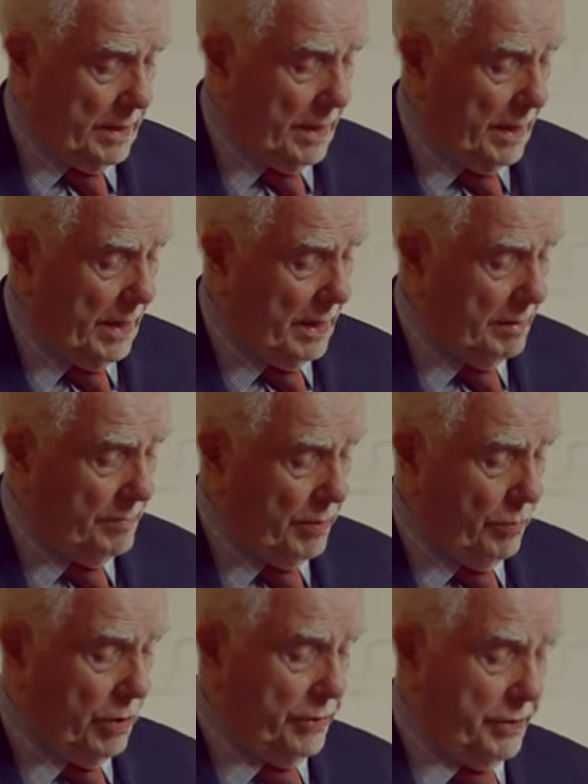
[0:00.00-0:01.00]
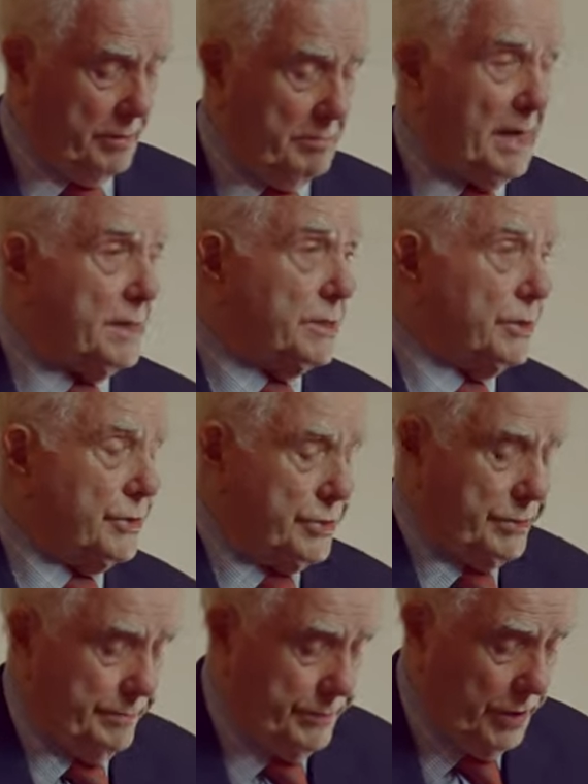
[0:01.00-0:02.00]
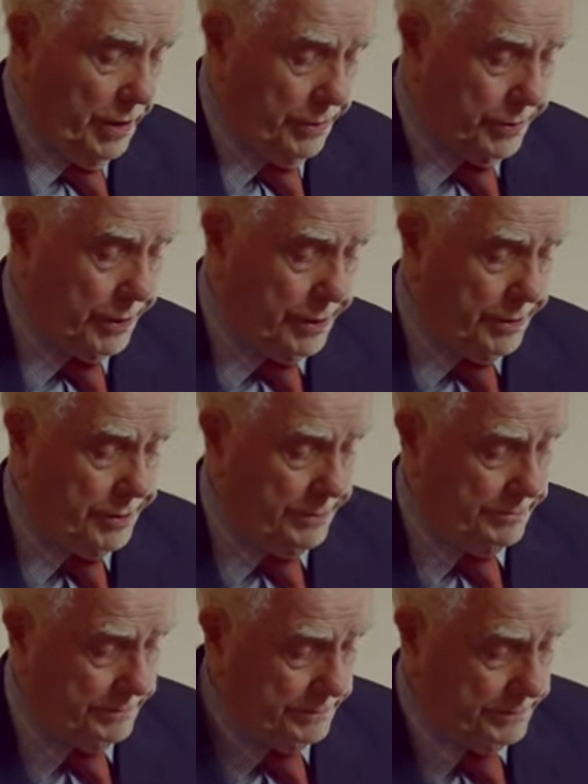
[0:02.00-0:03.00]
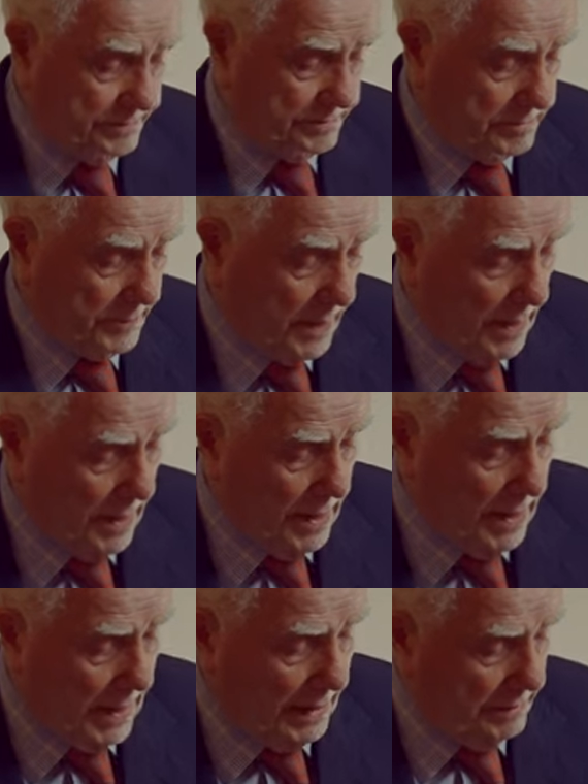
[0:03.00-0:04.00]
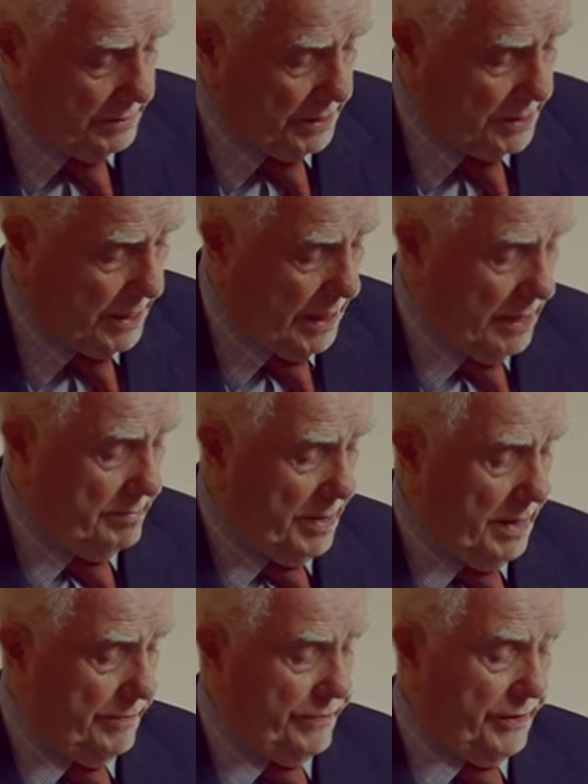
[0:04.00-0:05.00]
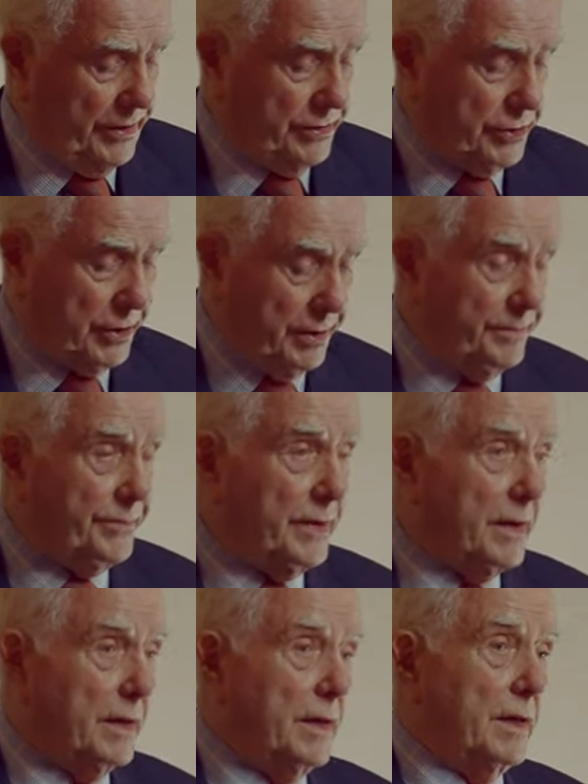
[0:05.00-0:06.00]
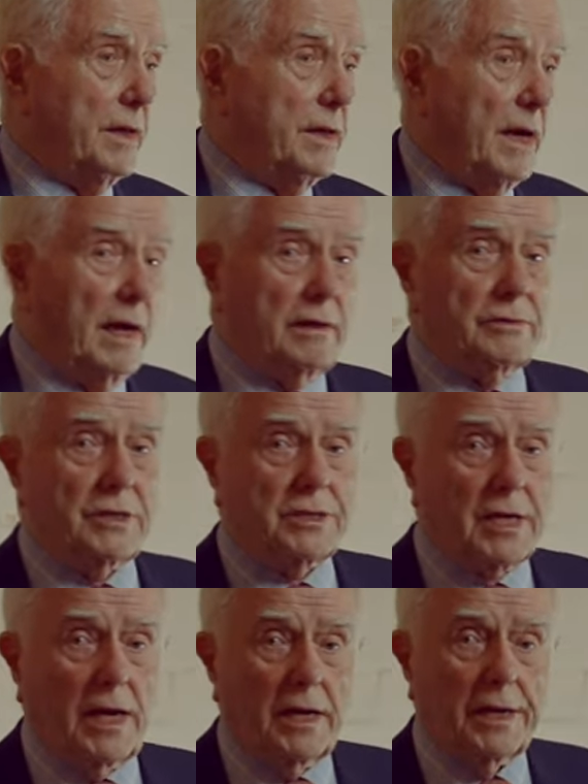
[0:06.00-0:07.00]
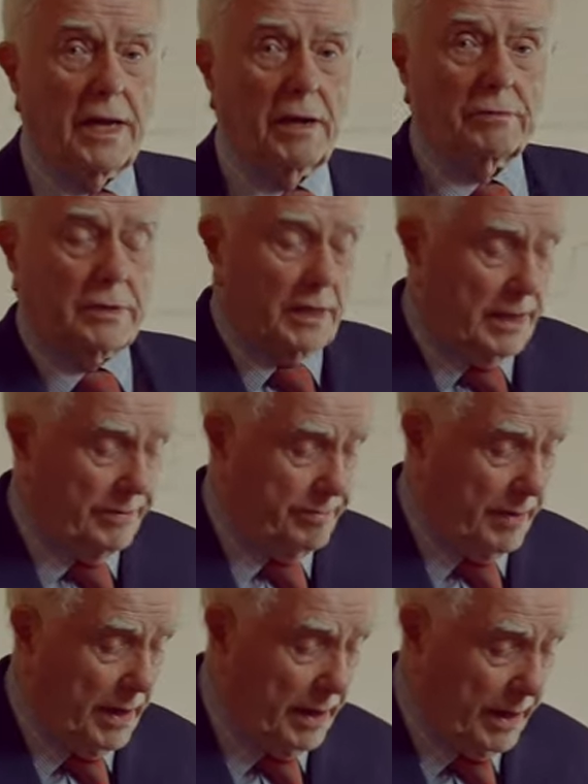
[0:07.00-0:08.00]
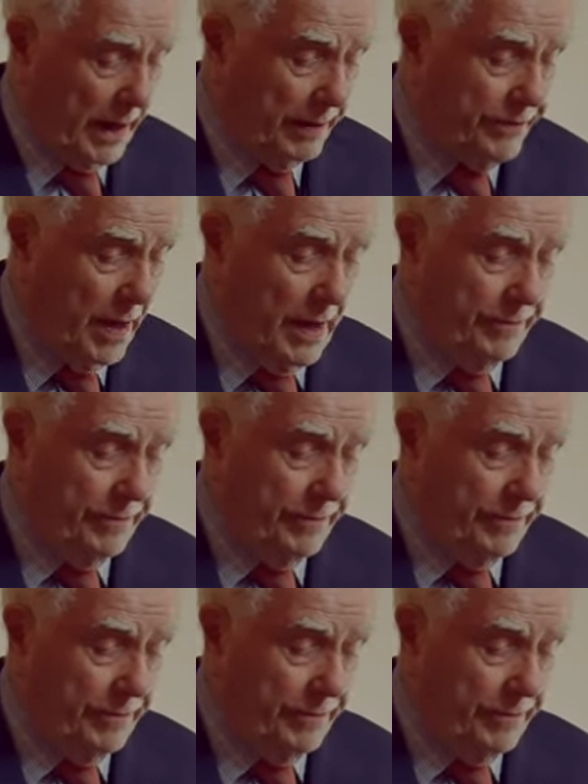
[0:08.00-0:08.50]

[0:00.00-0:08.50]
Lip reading: I'm the one that matters, not God. I'll decide my future. I'll decide how to live my life.